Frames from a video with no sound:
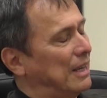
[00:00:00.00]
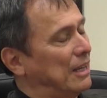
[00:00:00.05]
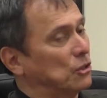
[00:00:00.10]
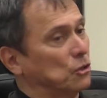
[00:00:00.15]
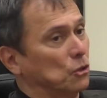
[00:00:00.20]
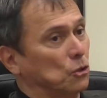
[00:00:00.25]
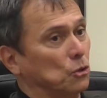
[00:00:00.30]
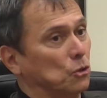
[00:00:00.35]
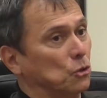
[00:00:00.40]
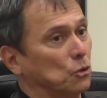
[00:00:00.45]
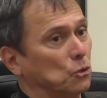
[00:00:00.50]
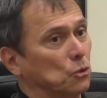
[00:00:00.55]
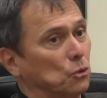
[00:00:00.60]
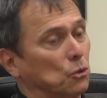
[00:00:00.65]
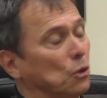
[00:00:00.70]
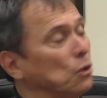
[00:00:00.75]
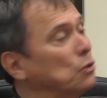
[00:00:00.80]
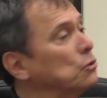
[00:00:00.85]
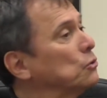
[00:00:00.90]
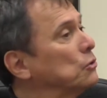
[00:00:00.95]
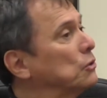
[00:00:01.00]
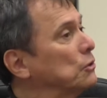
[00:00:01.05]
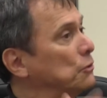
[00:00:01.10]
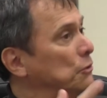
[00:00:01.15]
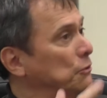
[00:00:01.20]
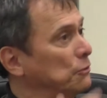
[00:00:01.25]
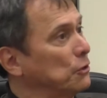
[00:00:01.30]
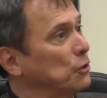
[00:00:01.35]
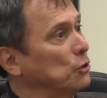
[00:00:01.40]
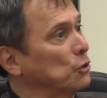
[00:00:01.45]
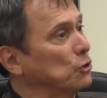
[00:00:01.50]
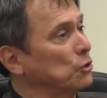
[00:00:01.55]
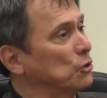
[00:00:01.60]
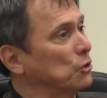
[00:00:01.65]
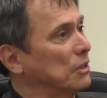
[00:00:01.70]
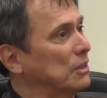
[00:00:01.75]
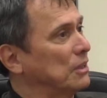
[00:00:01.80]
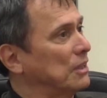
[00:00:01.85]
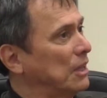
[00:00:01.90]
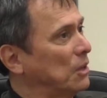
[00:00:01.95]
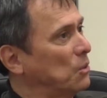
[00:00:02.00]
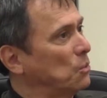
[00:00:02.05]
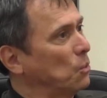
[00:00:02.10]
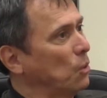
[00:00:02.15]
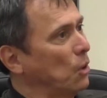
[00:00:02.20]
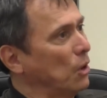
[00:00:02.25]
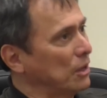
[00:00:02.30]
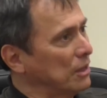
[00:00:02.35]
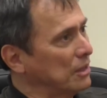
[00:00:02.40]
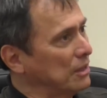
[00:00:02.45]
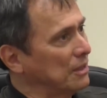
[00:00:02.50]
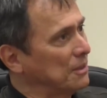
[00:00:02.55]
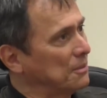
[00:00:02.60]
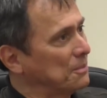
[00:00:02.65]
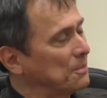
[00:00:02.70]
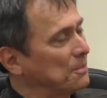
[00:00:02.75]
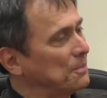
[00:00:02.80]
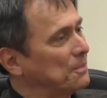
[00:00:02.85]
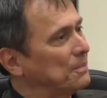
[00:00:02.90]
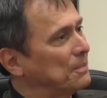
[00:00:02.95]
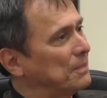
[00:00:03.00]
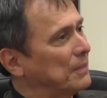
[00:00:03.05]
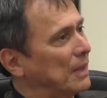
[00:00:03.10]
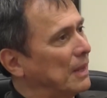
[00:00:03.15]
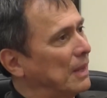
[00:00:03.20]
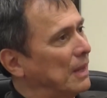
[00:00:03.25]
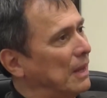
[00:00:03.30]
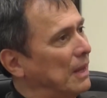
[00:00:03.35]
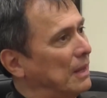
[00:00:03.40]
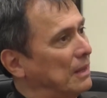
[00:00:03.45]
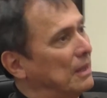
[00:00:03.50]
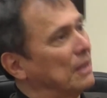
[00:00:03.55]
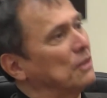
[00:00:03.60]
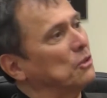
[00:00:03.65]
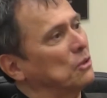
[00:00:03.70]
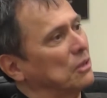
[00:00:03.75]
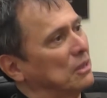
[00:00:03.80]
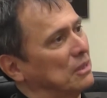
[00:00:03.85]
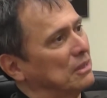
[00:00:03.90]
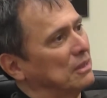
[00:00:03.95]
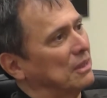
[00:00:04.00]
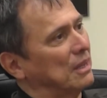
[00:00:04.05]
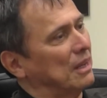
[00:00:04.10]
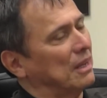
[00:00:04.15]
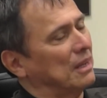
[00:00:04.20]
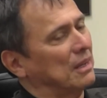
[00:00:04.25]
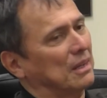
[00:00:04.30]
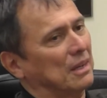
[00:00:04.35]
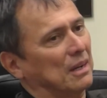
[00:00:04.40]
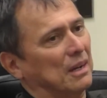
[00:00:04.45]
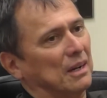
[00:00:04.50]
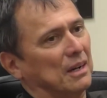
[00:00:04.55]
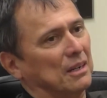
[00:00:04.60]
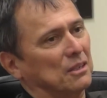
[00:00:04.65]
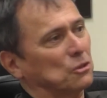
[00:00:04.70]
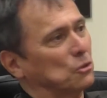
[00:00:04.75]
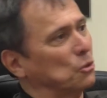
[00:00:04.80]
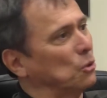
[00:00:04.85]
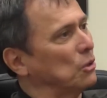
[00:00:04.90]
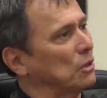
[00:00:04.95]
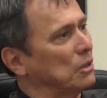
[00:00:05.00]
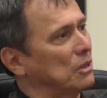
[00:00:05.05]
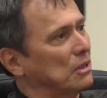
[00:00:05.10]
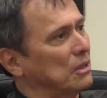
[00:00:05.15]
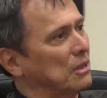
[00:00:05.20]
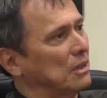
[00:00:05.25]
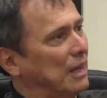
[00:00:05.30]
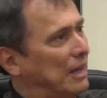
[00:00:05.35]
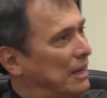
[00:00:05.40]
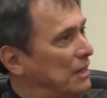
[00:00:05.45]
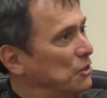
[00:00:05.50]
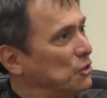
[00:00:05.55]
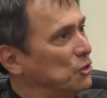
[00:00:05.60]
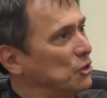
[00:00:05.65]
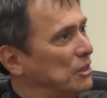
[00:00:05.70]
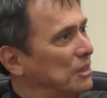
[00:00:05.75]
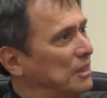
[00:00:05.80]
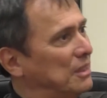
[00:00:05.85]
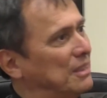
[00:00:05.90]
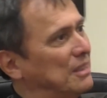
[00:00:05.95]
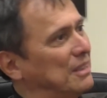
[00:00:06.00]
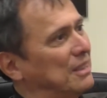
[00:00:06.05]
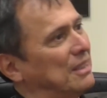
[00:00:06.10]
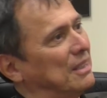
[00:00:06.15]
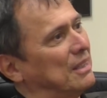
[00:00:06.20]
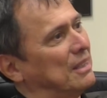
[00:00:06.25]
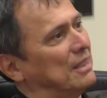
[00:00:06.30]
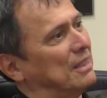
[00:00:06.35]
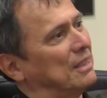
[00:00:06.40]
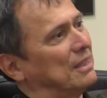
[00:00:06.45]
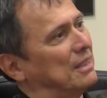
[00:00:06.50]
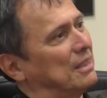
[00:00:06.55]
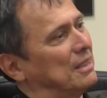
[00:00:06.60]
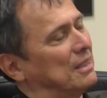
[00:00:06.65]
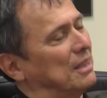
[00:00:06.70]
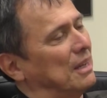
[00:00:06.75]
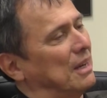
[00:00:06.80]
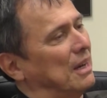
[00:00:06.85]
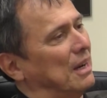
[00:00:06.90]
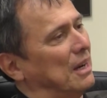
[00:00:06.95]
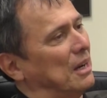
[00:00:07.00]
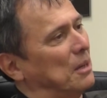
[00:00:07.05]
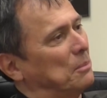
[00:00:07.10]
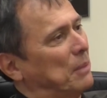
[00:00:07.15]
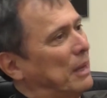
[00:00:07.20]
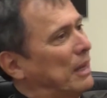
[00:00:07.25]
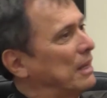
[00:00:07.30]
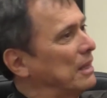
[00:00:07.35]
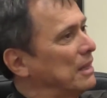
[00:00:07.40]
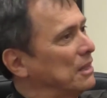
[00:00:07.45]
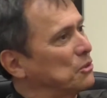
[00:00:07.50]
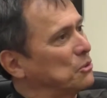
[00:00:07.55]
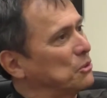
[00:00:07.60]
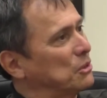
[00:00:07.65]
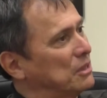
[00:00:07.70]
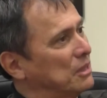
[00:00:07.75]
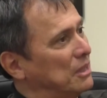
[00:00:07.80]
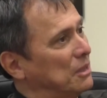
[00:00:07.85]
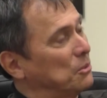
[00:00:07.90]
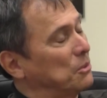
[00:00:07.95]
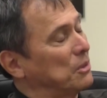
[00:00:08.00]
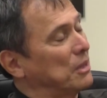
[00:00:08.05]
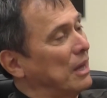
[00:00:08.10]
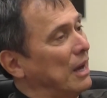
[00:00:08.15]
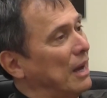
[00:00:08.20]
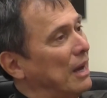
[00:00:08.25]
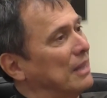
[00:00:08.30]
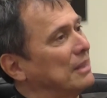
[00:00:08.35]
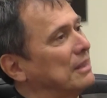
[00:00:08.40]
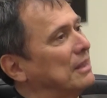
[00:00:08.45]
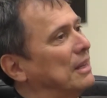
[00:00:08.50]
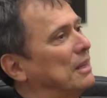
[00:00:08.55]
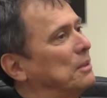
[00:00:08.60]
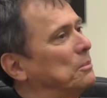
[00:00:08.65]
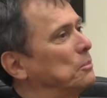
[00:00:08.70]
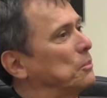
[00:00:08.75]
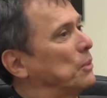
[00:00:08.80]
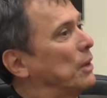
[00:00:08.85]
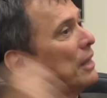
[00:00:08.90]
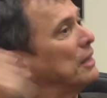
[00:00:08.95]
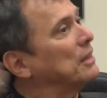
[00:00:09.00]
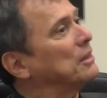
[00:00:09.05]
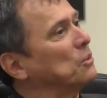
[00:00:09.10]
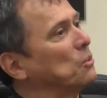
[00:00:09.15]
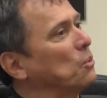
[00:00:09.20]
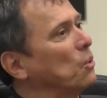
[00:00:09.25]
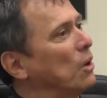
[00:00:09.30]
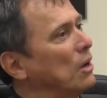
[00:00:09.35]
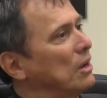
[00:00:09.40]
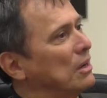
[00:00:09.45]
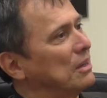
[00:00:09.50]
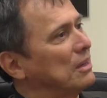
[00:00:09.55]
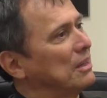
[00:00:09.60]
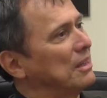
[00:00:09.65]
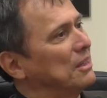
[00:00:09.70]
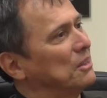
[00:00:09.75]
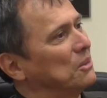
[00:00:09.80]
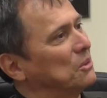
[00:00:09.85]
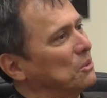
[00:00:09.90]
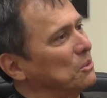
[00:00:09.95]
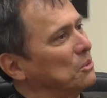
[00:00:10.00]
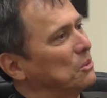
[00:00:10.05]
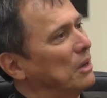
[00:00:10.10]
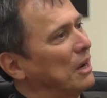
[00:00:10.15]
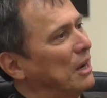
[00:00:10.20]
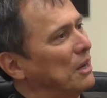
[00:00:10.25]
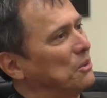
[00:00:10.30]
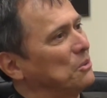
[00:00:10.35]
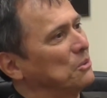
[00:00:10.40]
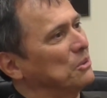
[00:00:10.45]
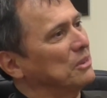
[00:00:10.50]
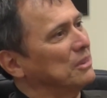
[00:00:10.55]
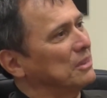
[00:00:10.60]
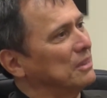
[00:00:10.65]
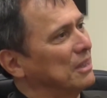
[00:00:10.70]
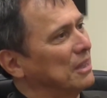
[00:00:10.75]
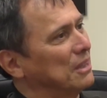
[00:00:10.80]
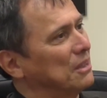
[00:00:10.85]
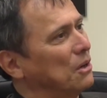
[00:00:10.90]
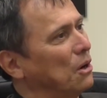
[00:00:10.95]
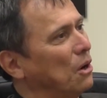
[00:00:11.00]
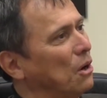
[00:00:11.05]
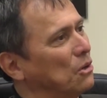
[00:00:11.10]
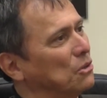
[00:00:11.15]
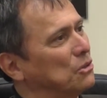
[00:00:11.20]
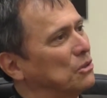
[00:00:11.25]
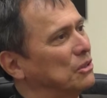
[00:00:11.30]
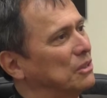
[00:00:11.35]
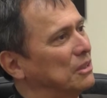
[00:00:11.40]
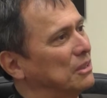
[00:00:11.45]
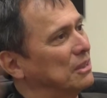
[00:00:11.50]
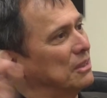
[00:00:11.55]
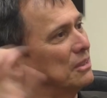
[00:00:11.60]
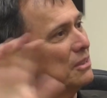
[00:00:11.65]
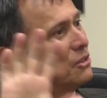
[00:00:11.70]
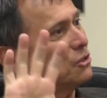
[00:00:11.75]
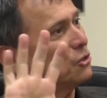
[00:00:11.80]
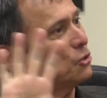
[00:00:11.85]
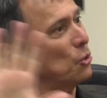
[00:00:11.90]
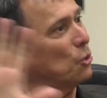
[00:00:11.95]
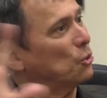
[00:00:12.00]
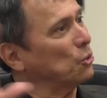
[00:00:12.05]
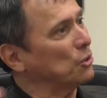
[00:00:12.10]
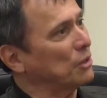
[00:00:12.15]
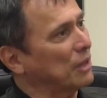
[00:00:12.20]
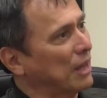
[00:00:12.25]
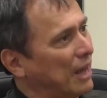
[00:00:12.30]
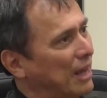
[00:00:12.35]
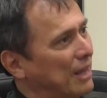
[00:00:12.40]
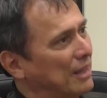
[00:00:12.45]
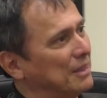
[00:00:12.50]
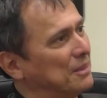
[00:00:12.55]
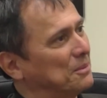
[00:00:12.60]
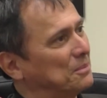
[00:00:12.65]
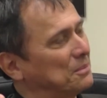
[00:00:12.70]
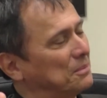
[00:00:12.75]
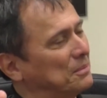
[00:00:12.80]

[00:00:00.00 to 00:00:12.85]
And so you could do also the reverse. You could take water, and then you can take uh, solar energy, uh, make electricity with that, and break the water into hydrogen and oxygen and store that.